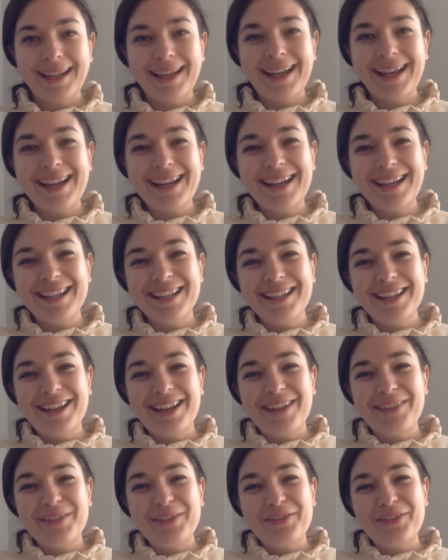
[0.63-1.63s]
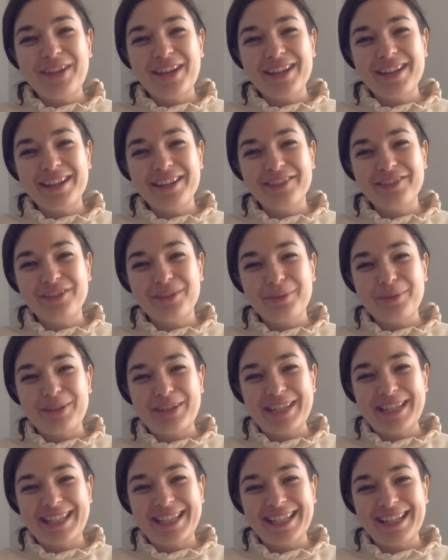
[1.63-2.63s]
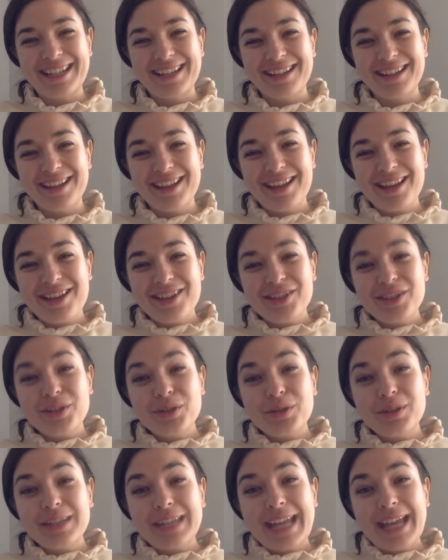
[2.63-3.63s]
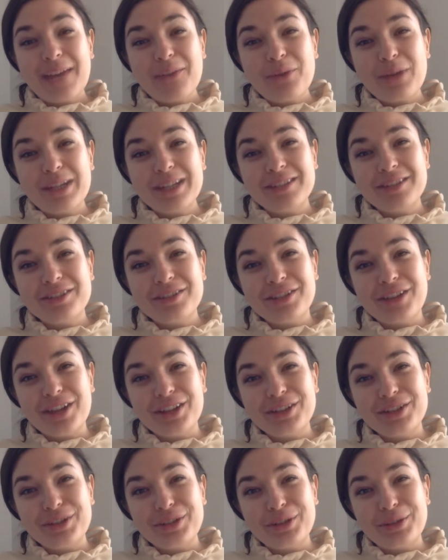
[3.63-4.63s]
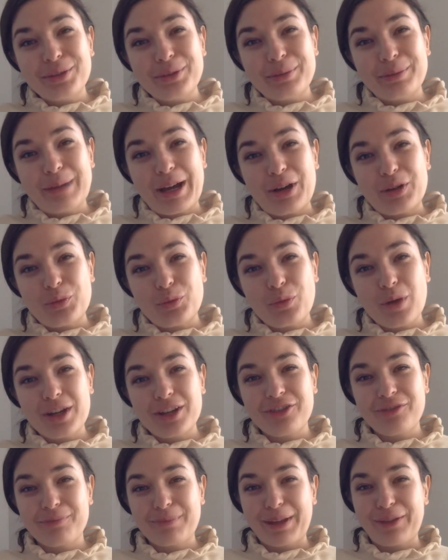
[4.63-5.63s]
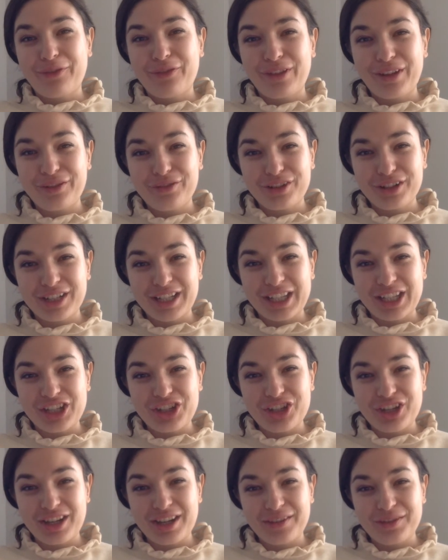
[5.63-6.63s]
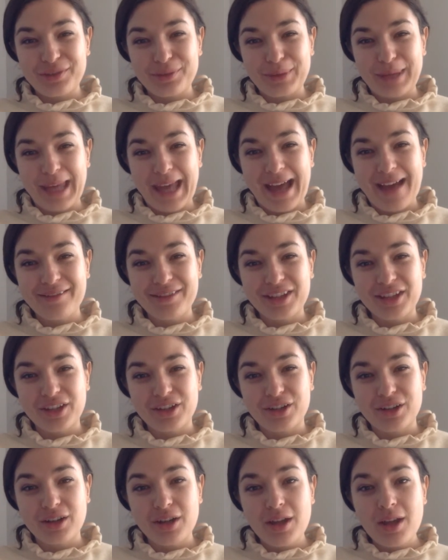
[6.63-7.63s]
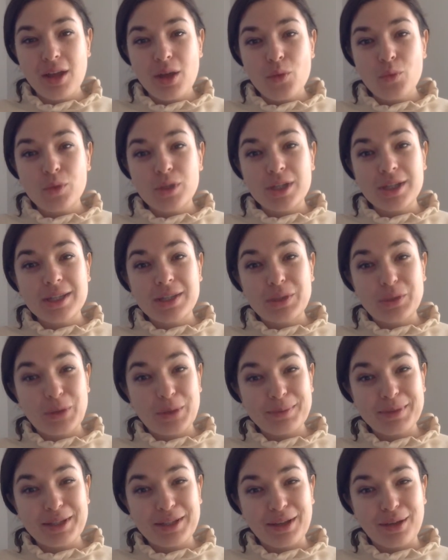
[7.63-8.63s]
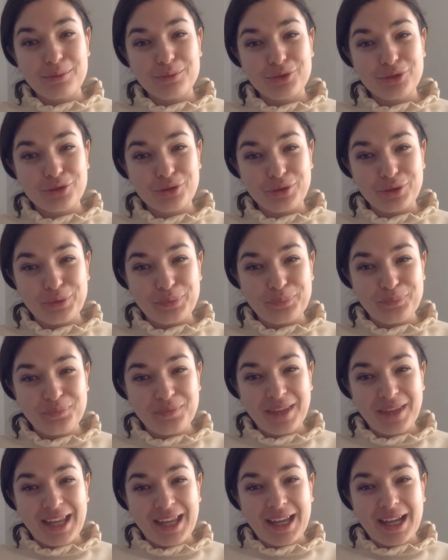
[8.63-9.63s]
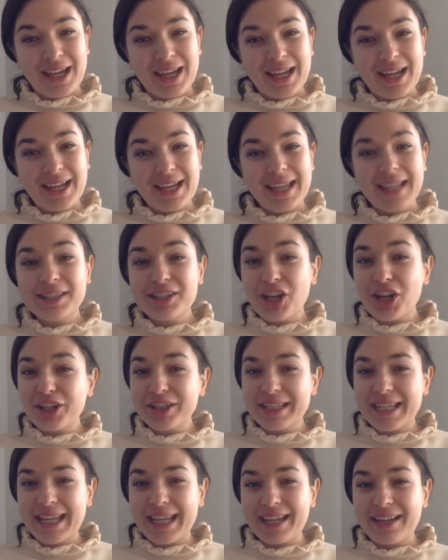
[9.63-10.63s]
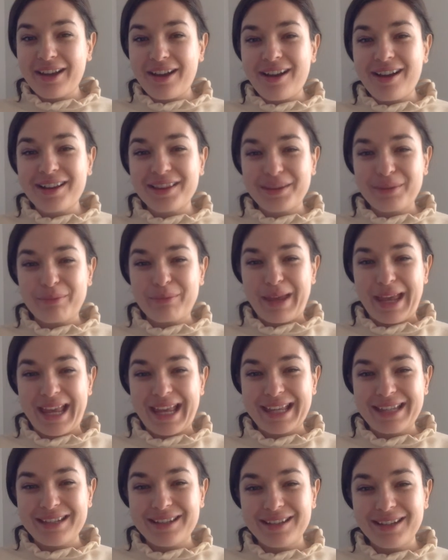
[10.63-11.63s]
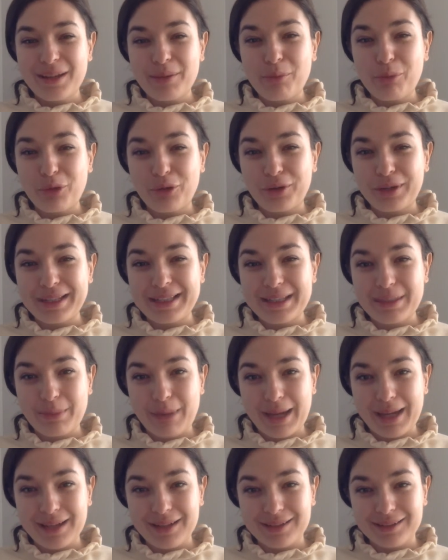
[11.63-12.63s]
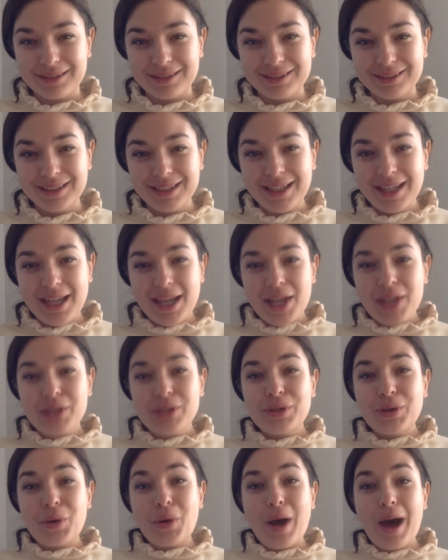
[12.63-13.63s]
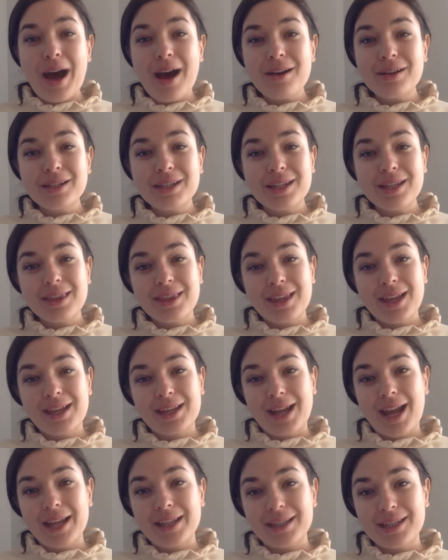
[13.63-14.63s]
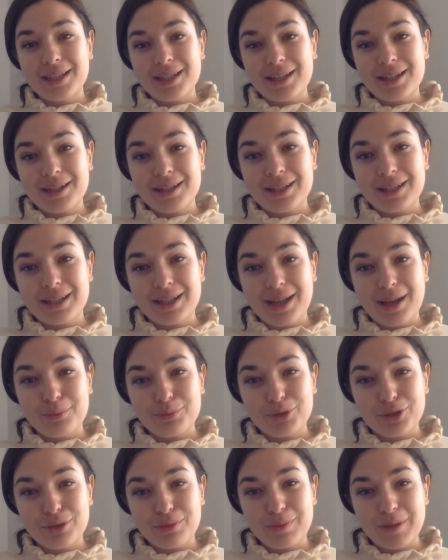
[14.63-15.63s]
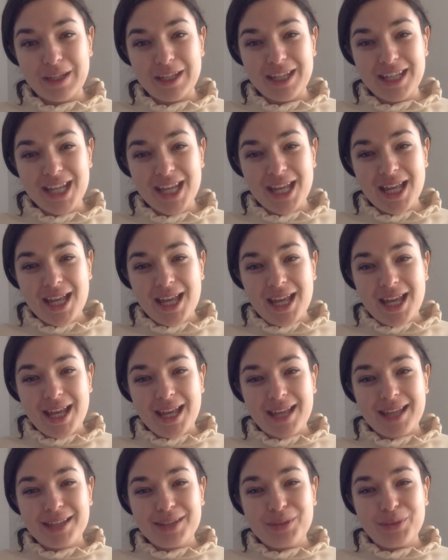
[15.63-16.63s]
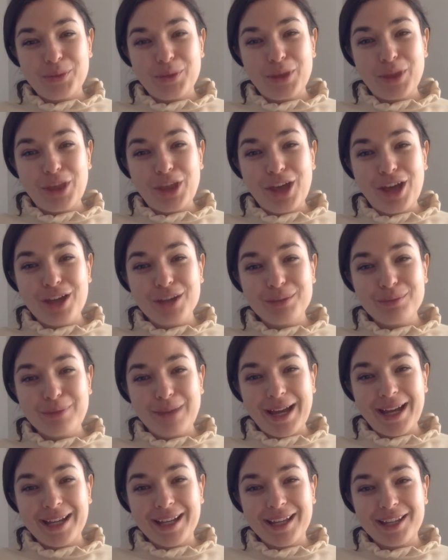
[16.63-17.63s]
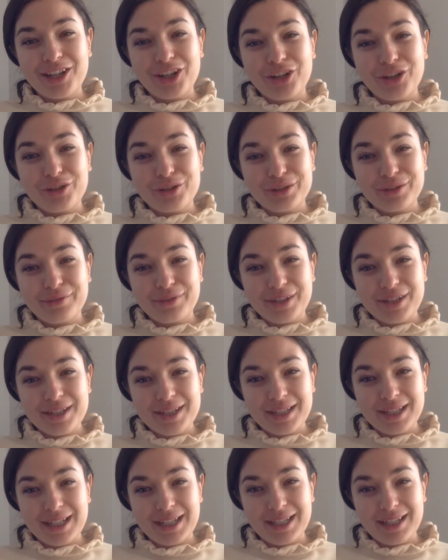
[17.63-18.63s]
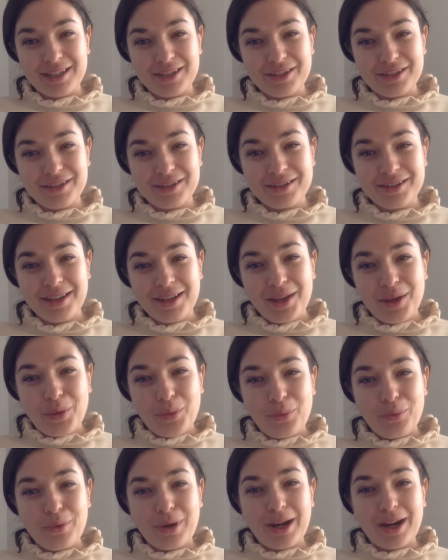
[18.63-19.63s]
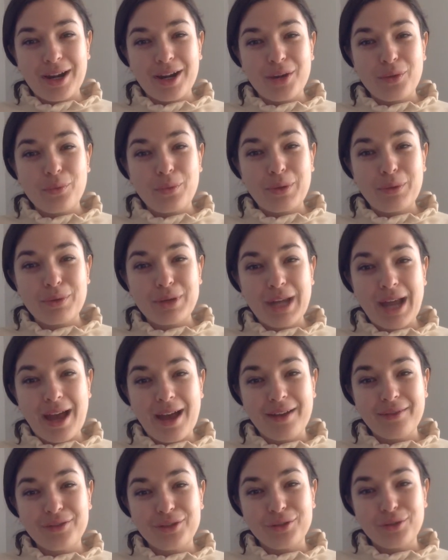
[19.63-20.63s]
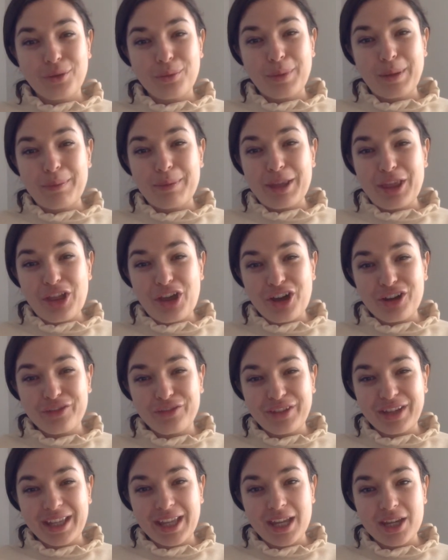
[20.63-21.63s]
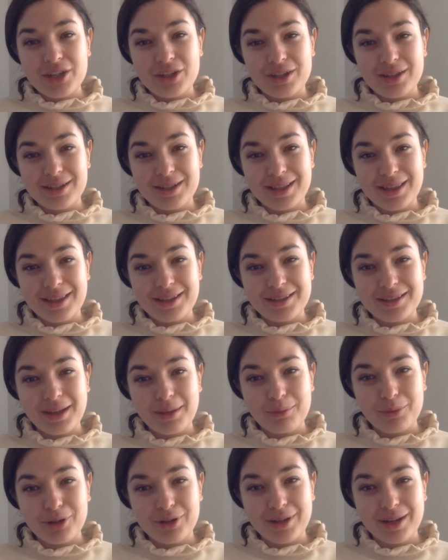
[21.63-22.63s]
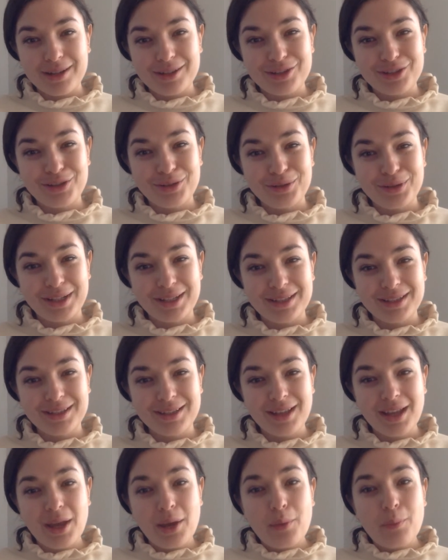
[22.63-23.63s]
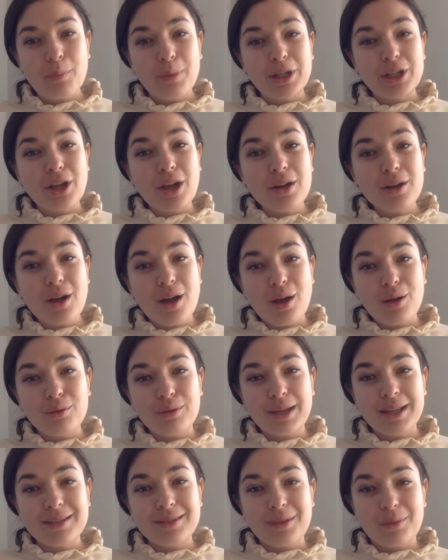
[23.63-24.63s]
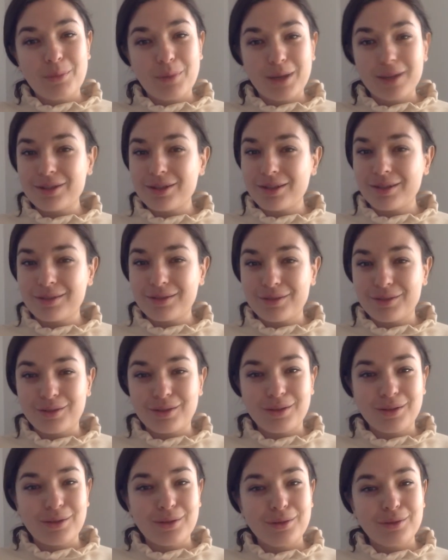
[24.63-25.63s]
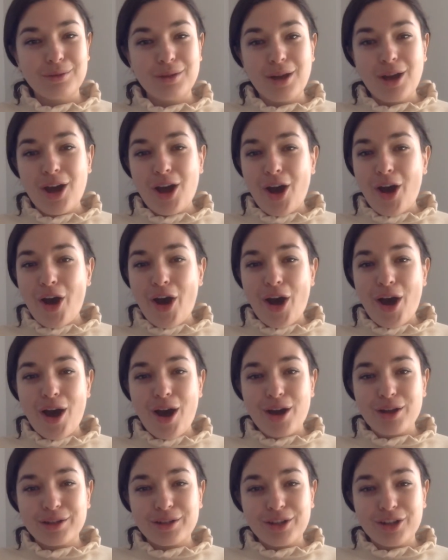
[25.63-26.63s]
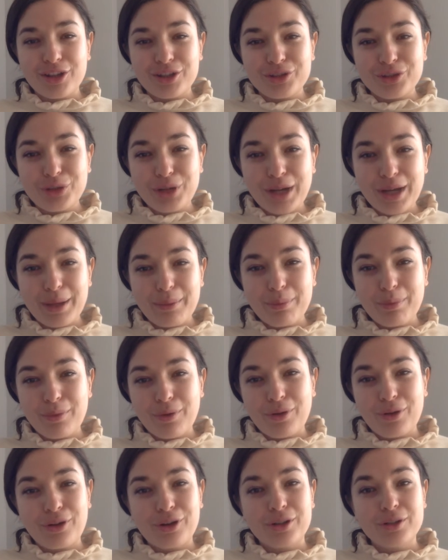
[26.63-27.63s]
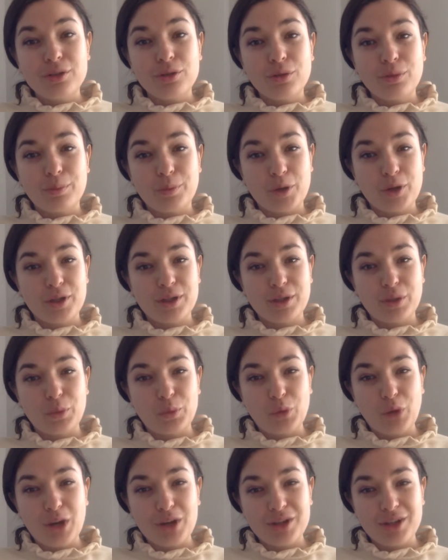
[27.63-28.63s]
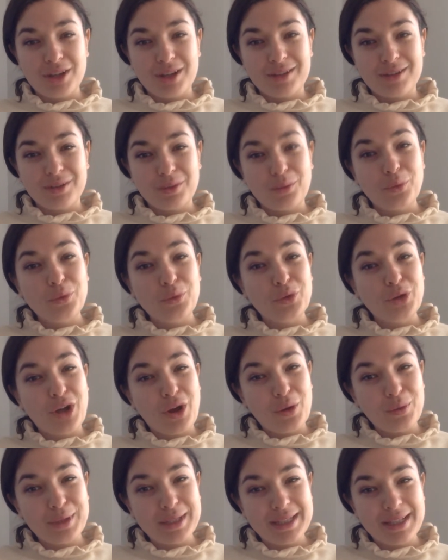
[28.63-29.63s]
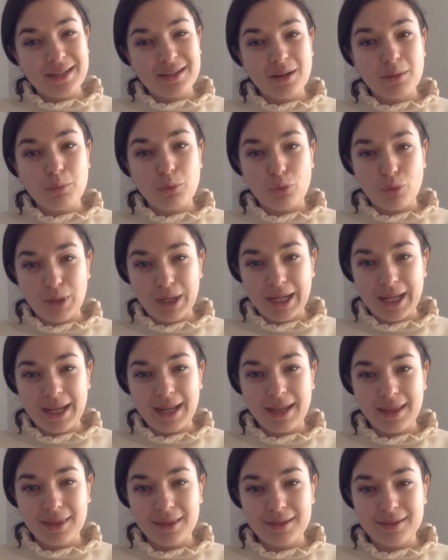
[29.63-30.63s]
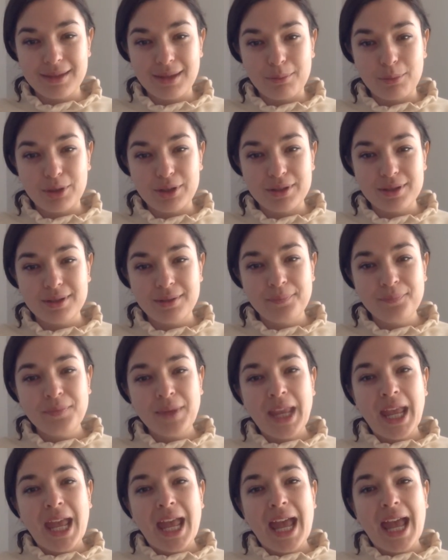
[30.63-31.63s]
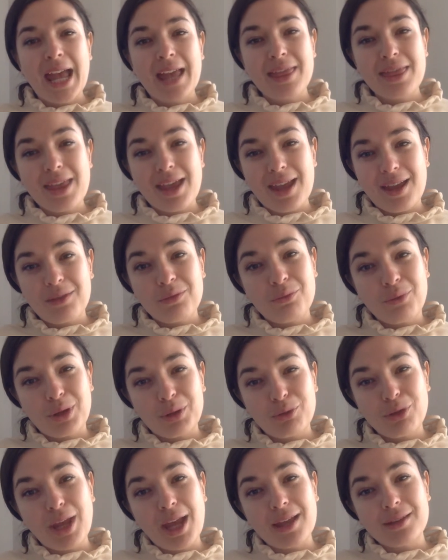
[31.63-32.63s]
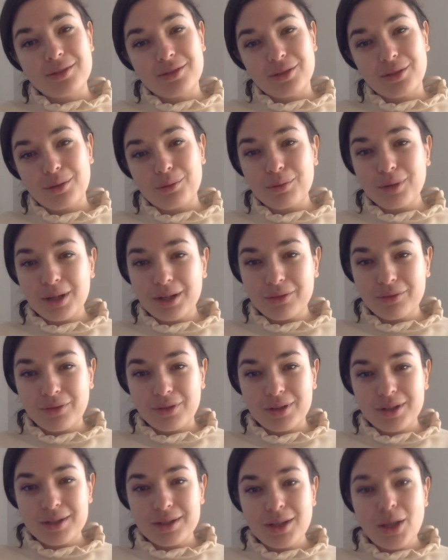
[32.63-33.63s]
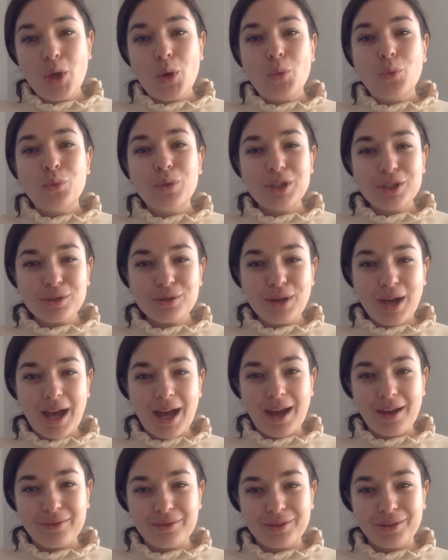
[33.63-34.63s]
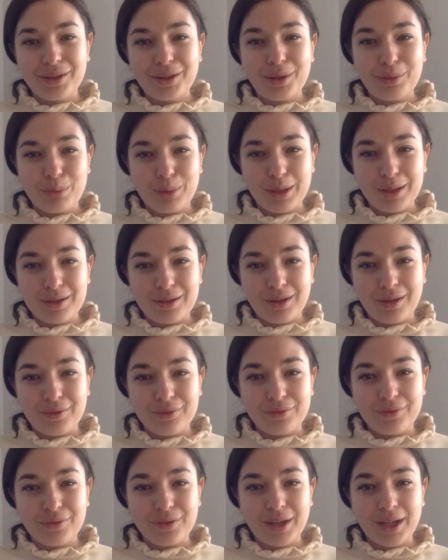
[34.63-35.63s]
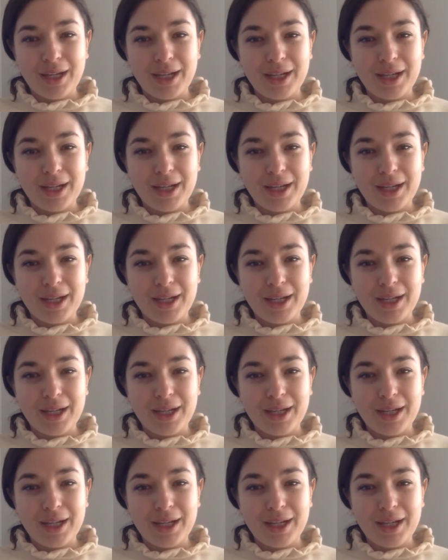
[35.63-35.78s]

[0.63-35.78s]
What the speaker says: Hi, I'm Ivana from Osedea. So today I wanted to talk to you about one of my favorite initiatives we have here, which is Dreams Come True. It's our take on the paid employee sabbatical. So how did that idea come to be? Is we thought back at our university years where we would have, you know, maybe long vacations in the summer as students, but not always the budget to go on a trip or do a personal project. So we would always end up working in the summers. And then when we entered the workforce, we do have a bit of